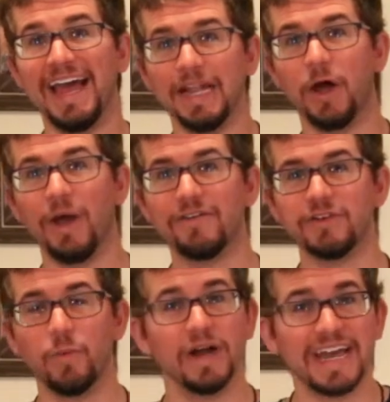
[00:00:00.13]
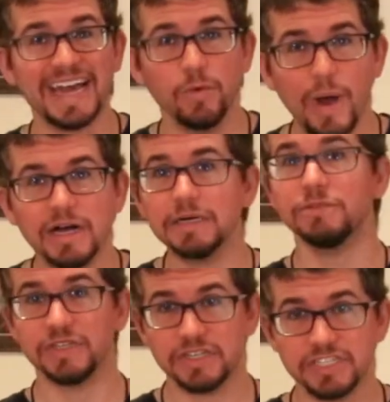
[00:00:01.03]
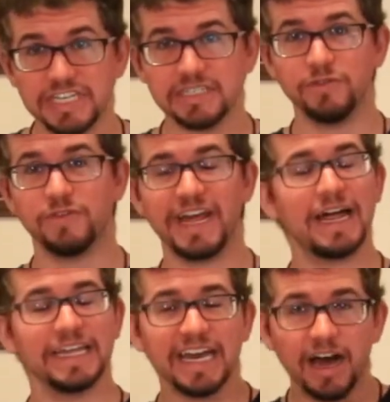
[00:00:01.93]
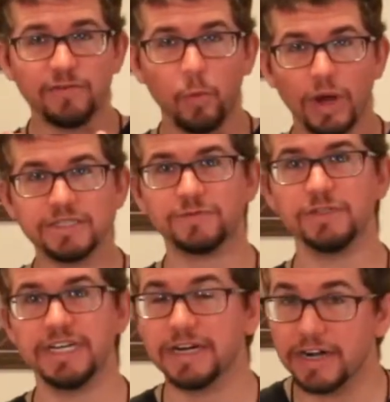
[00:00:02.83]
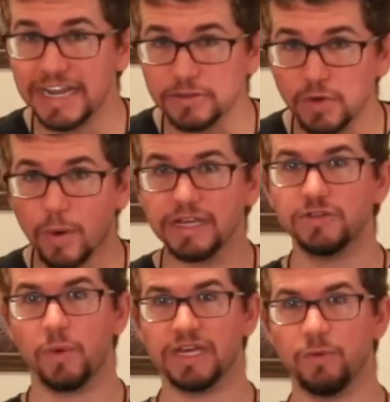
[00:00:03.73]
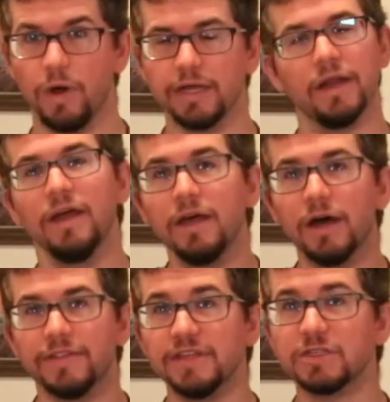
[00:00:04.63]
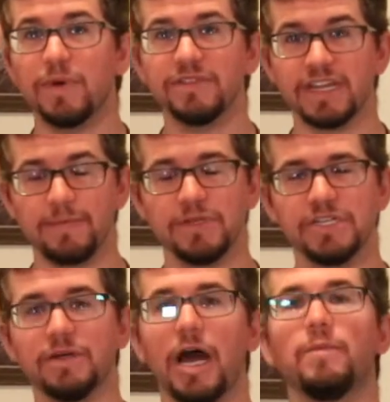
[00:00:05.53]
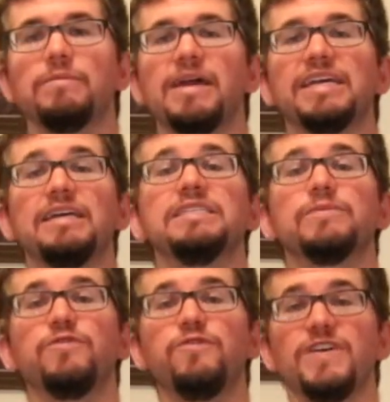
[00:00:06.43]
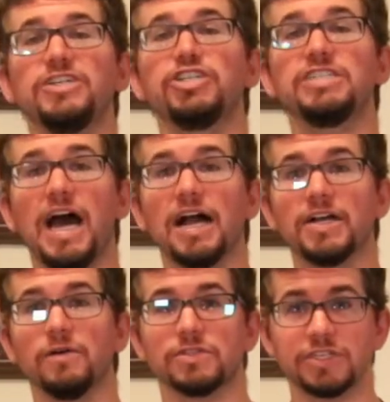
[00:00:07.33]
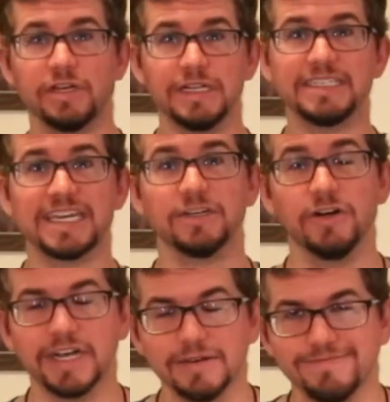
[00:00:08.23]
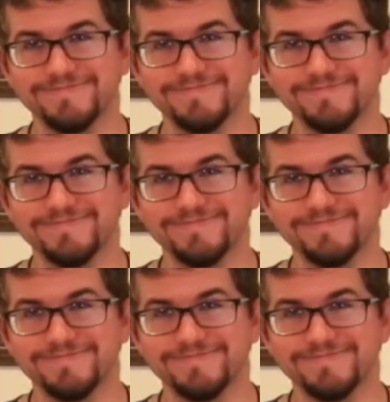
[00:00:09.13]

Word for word: Hello, everyone, and welcome to the season finale of What's for Dinner in 2021. On this month's episode, I'll be making some fish tacos. Let's get cooking.